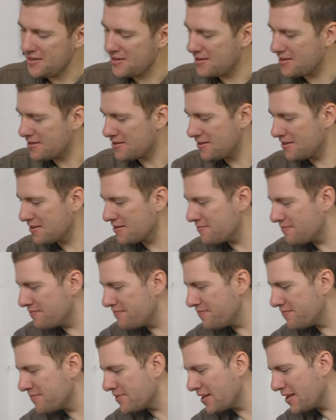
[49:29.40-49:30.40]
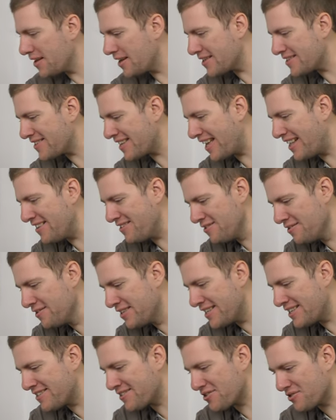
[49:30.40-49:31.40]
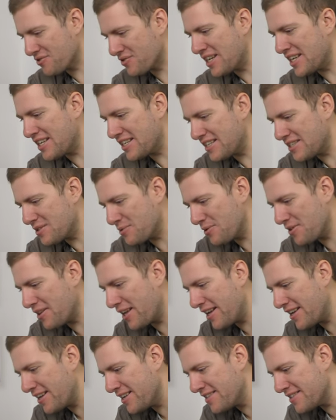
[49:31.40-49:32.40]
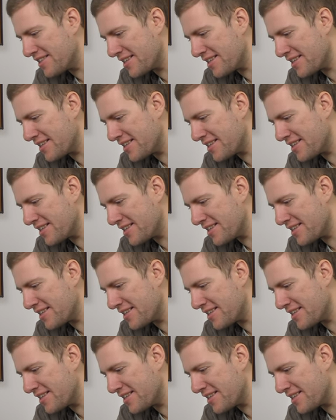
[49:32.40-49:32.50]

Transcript: it's like, that's illness green is what that is.